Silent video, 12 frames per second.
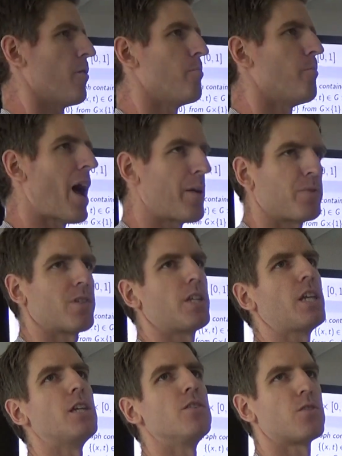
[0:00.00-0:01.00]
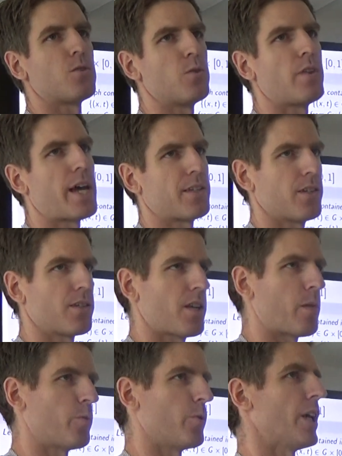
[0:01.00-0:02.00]
maps into that
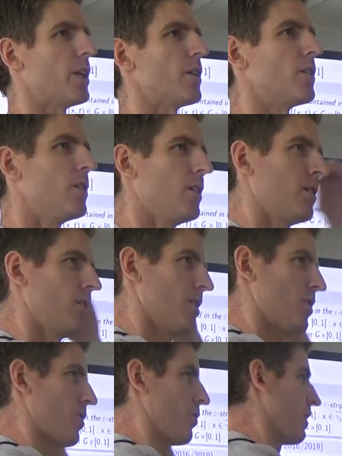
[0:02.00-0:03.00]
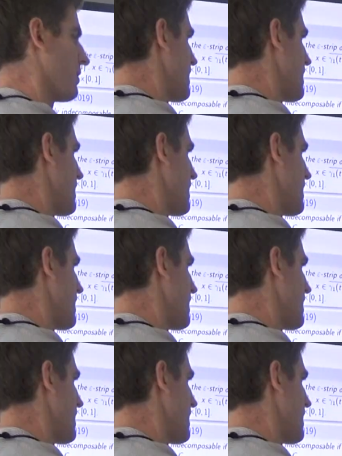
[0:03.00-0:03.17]
separator. So in a